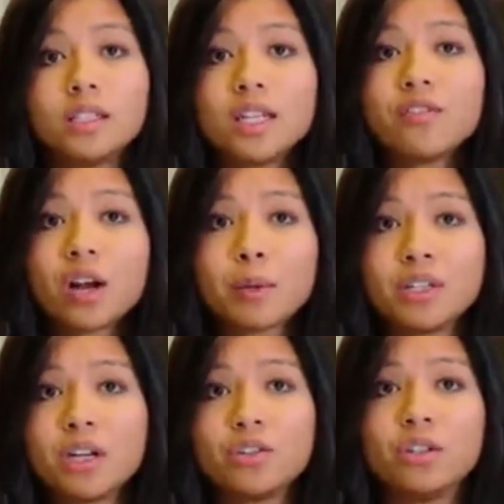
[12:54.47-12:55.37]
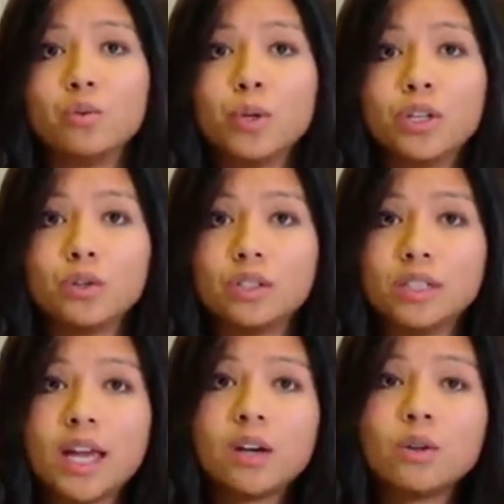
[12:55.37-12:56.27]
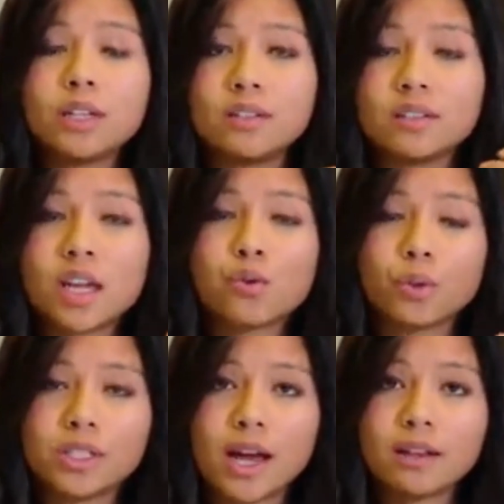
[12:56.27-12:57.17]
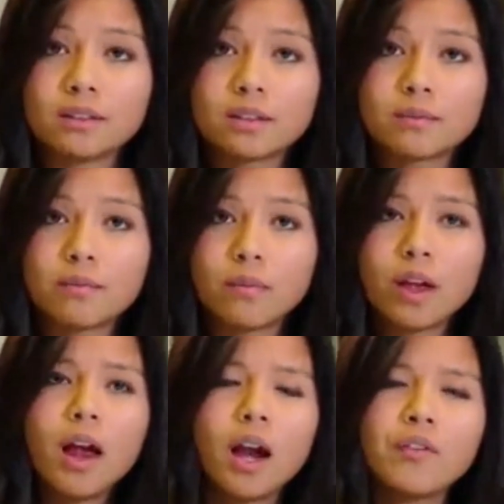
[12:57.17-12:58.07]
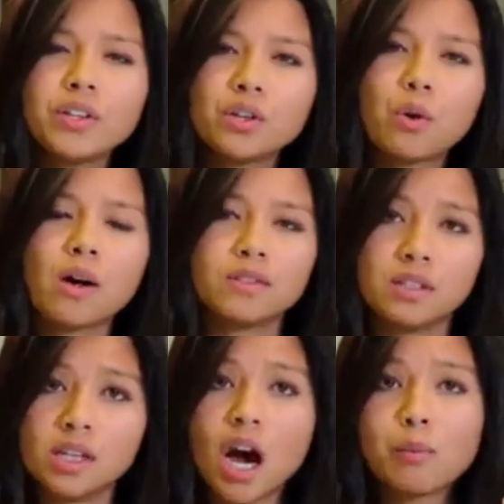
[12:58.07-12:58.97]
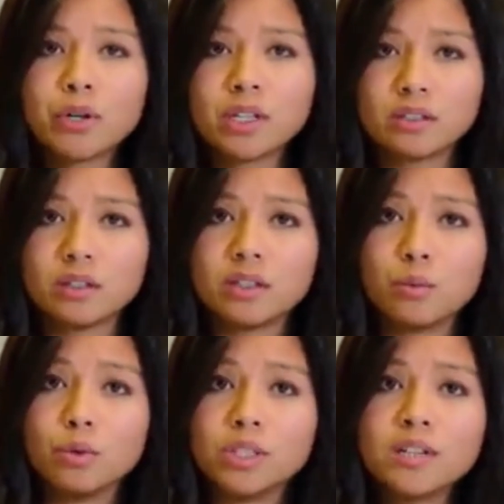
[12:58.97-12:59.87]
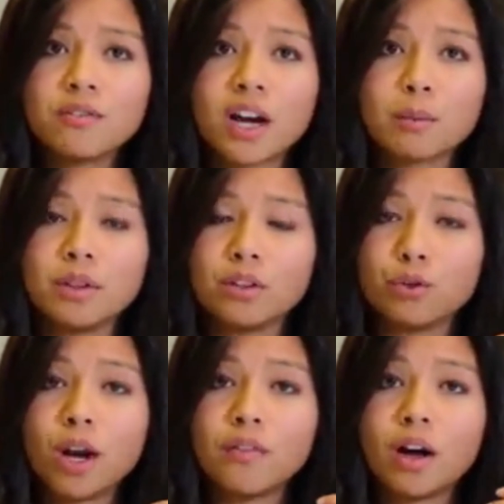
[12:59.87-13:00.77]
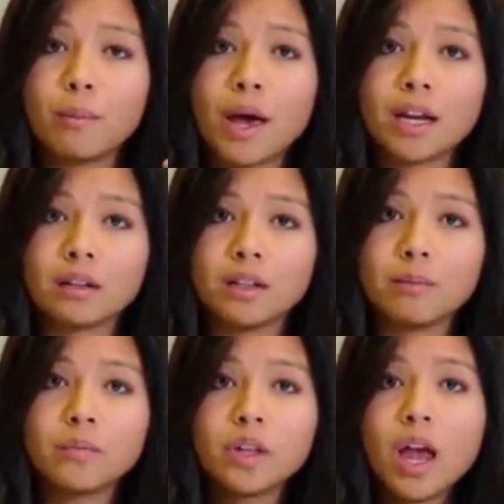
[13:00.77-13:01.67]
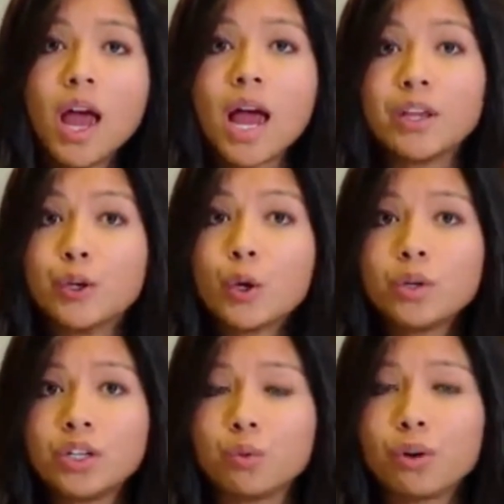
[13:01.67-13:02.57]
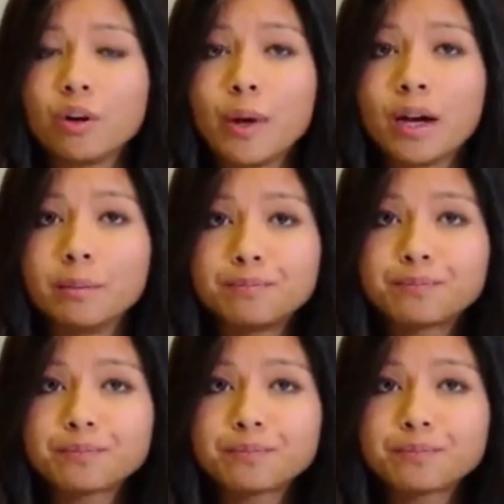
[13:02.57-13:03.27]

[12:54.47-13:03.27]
Defragmentation in Windows is handled as a scheduled task. Every so often, the operating system will defragment the drive automatically, and you don't need to worry about it.